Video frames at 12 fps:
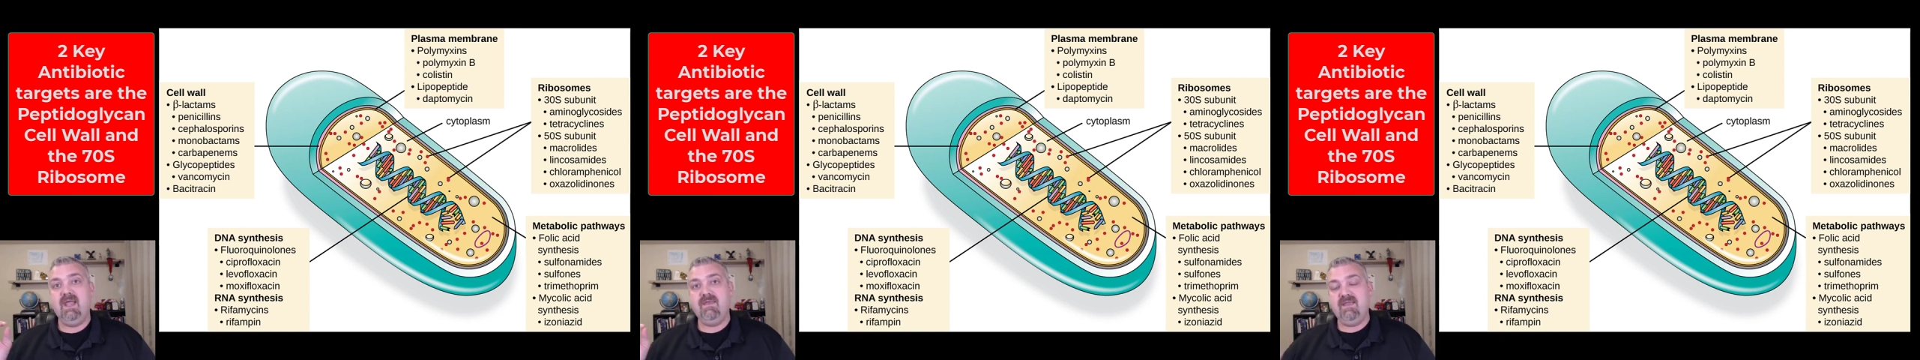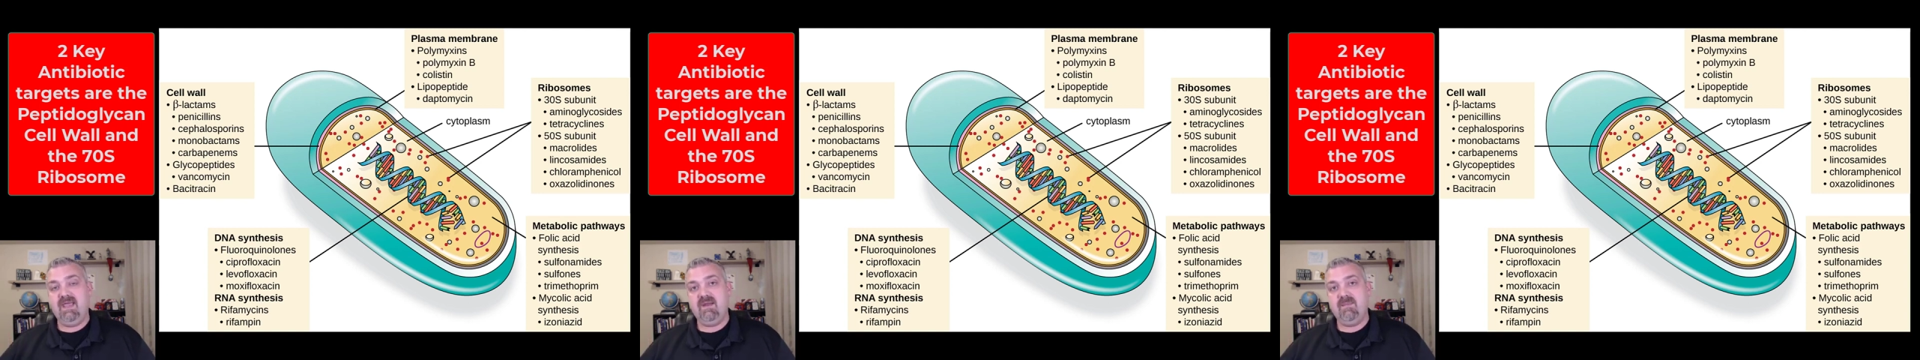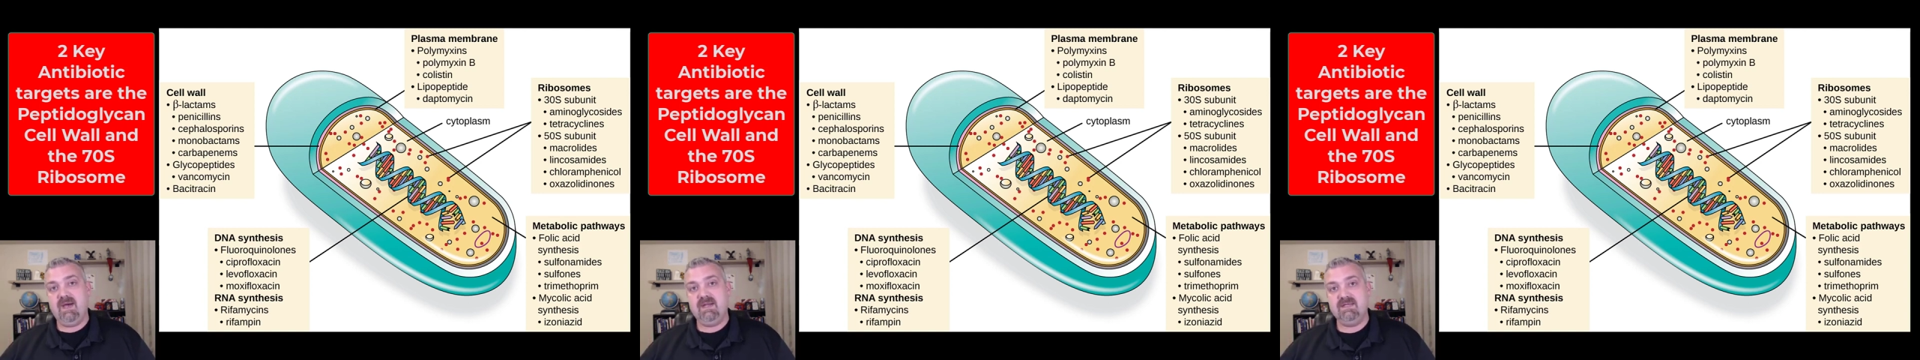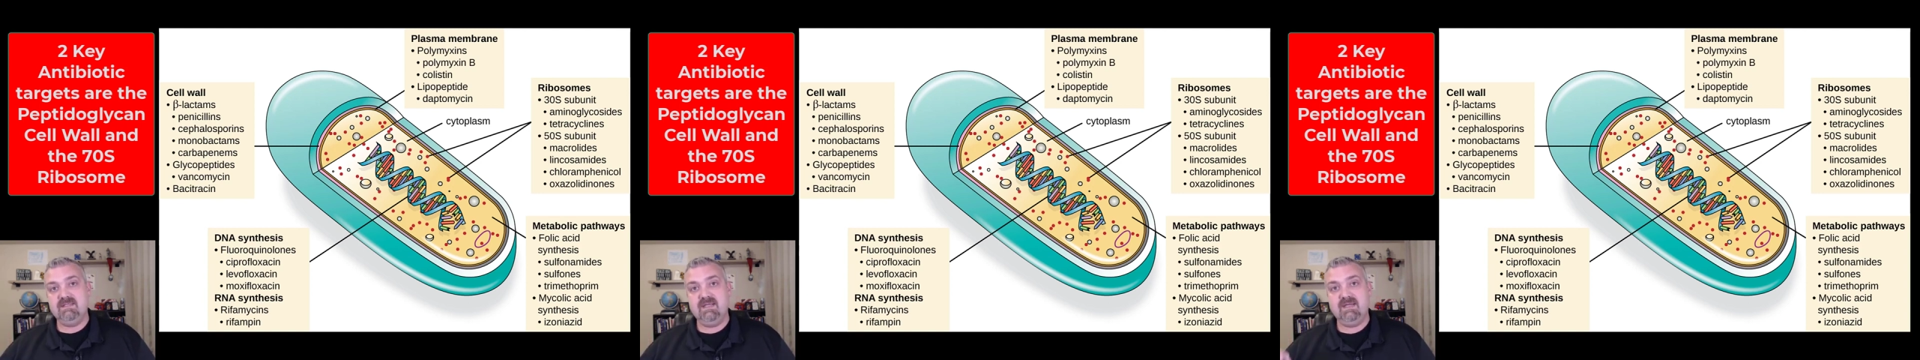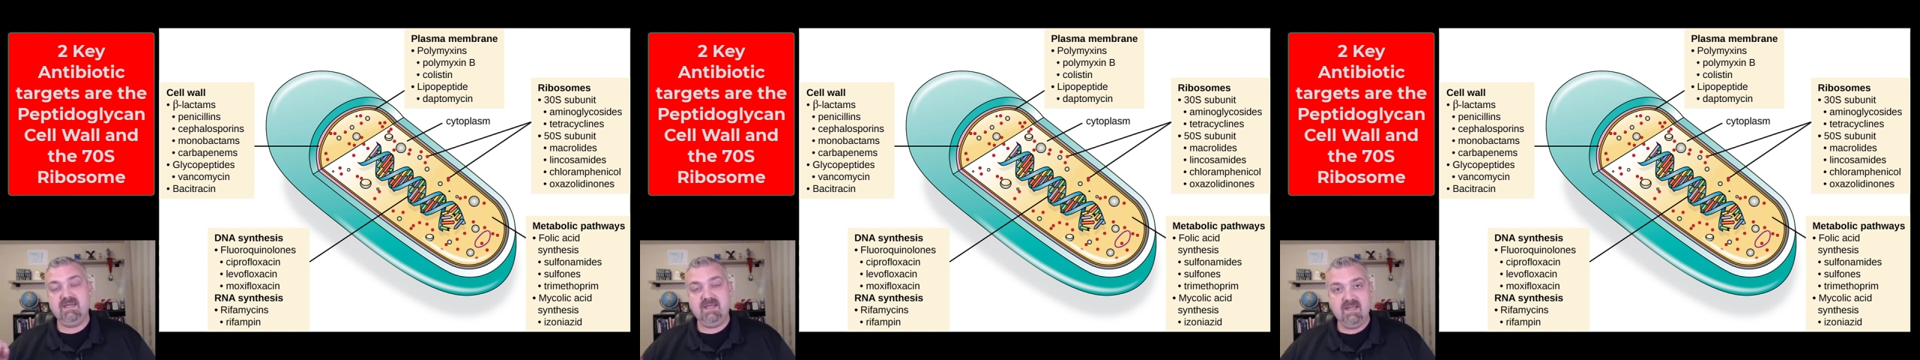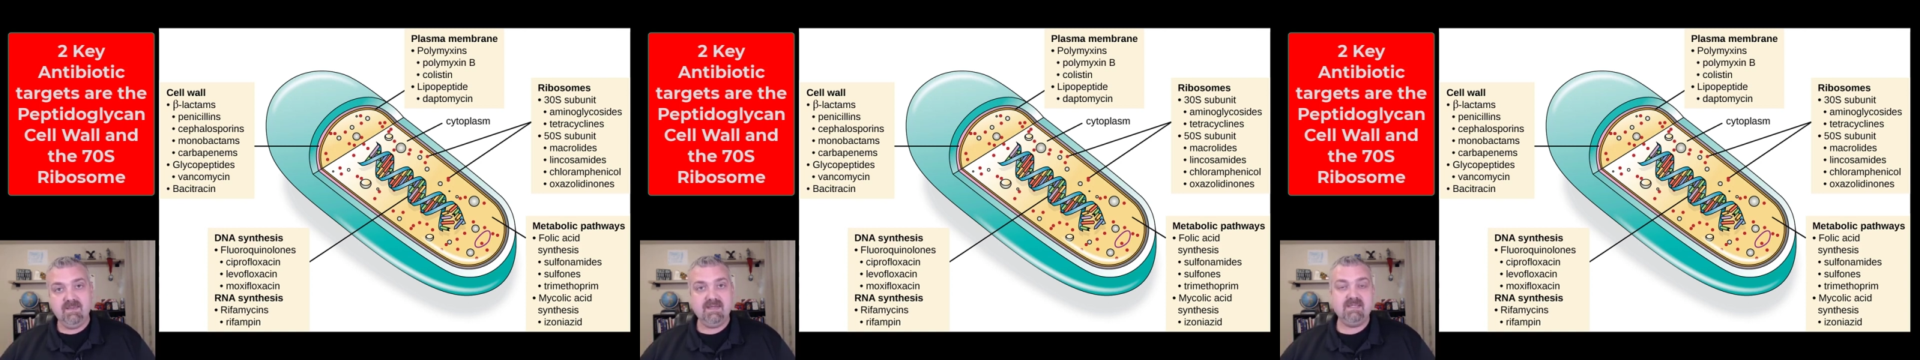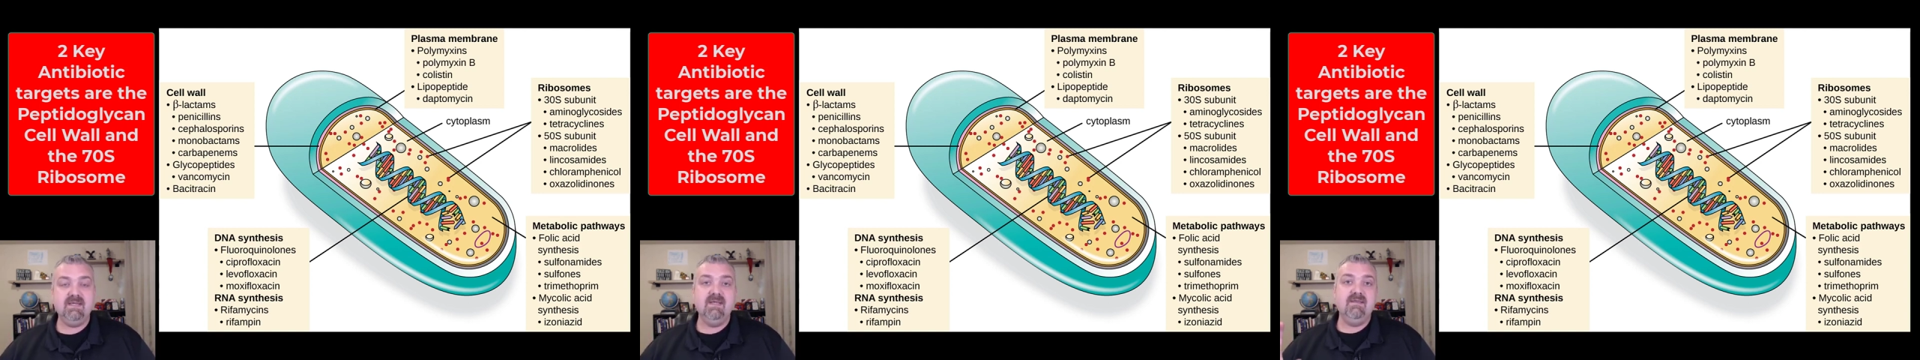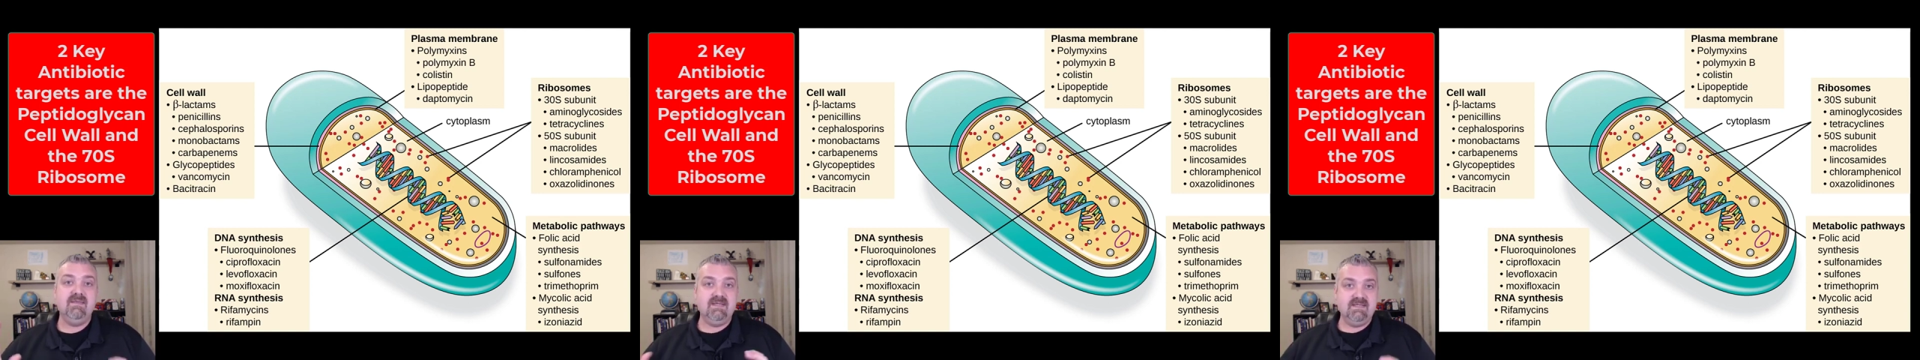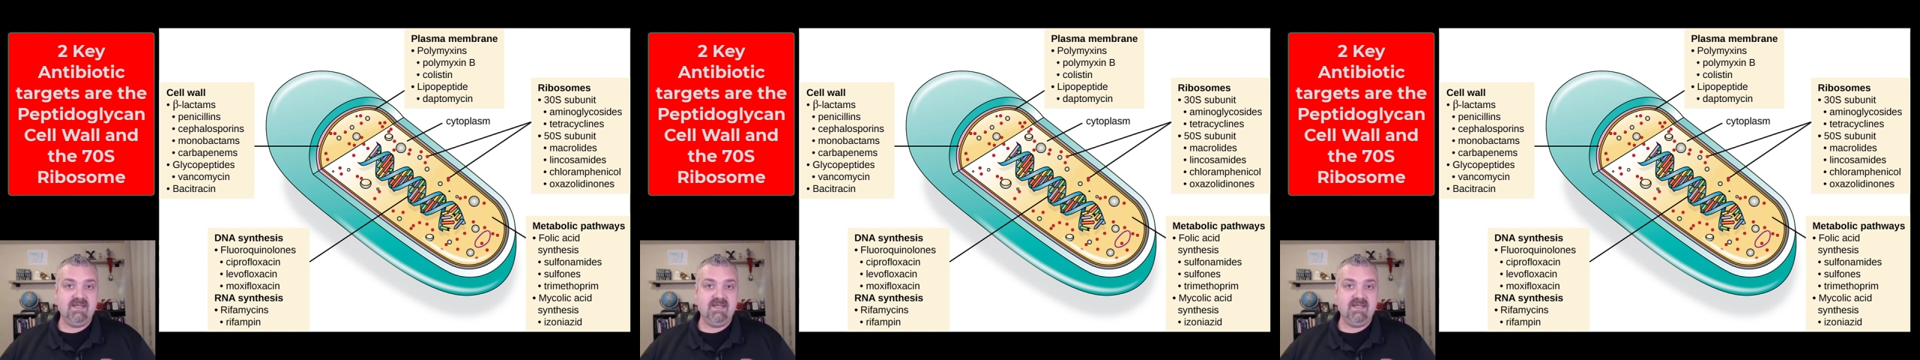and the antibiotics that inhibit the